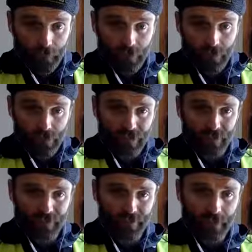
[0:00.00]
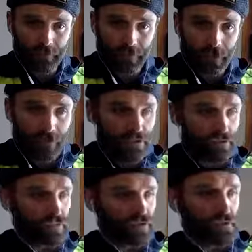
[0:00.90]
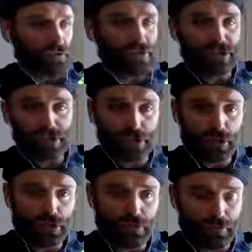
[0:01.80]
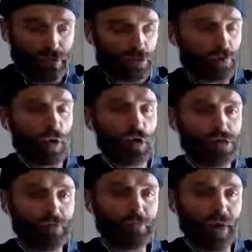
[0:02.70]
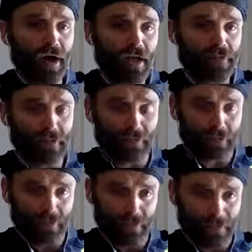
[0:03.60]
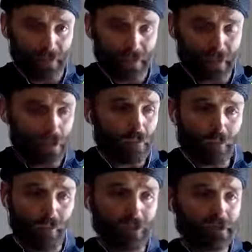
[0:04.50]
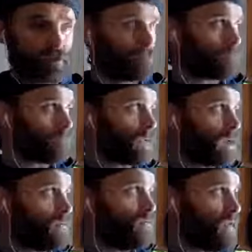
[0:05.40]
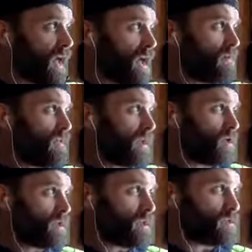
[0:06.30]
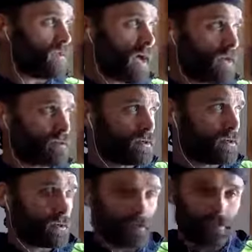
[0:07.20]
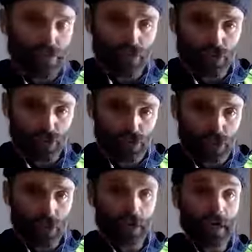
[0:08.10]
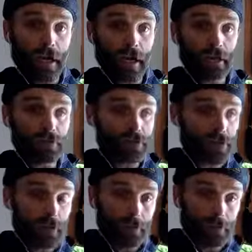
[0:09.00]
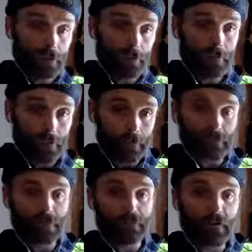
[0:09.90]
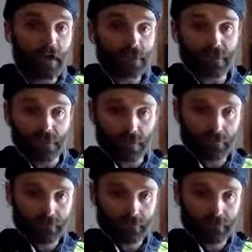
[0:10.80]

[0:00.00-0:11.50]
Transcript: Do you understand what I'm saying? So there was a Christian church that was supported by the, the government. Then they got into that structure and defiled it